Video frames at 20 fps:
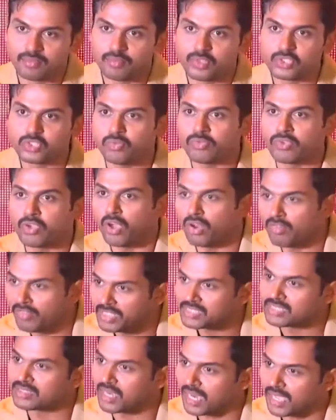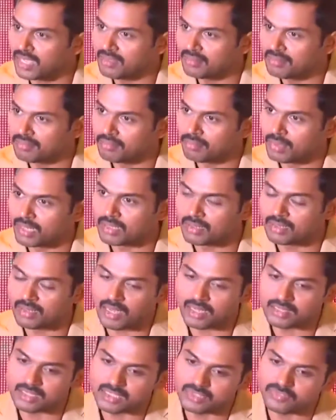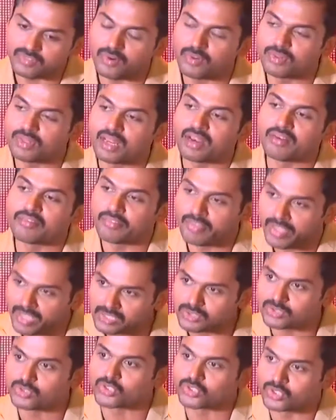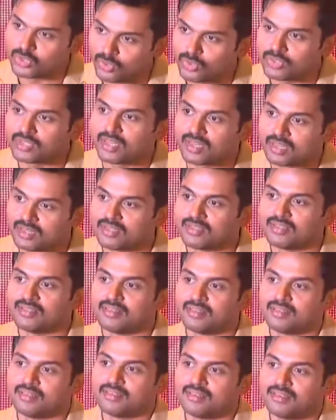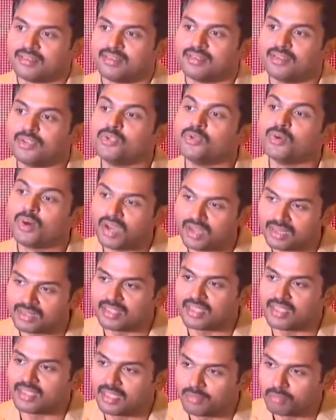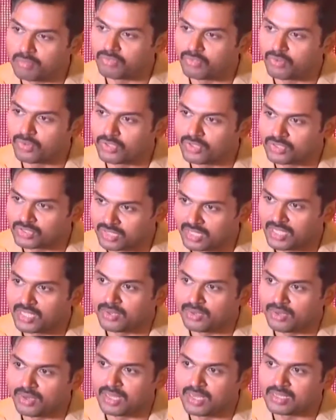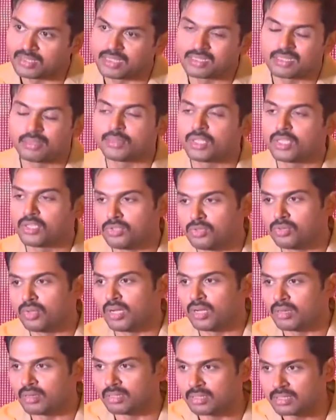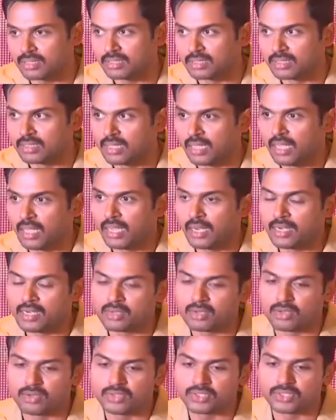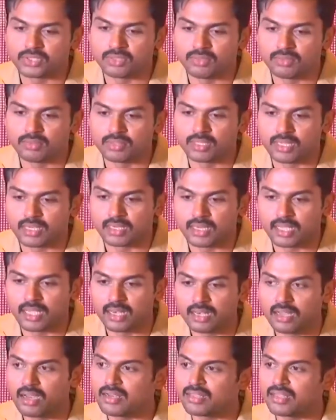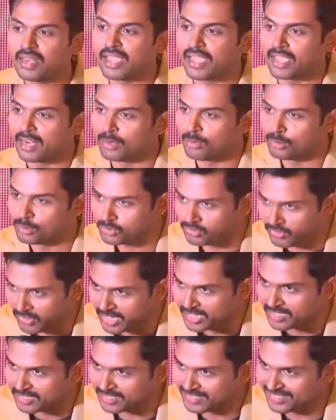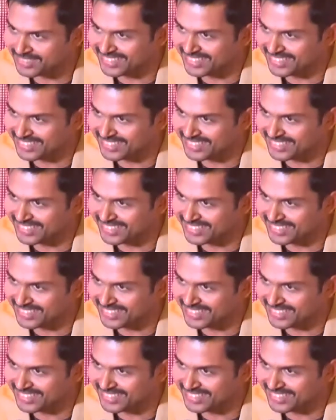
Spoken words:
which we always try, but I just found there are ways to show that you are thinking before you're saying your lines. That's something new I learned. And inko vishayam that I learned that I can lose weight.